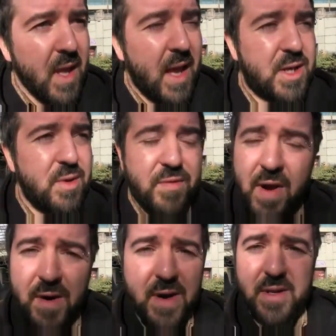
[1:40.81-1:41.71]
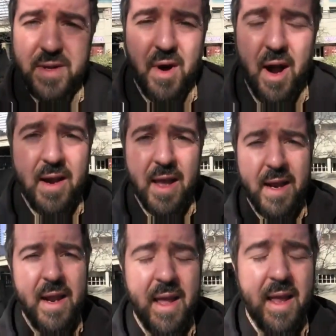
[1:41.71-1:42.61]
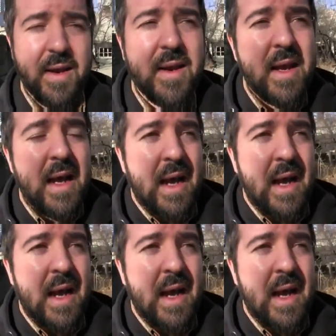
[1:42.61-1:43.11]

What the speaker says: And she was very distraught. And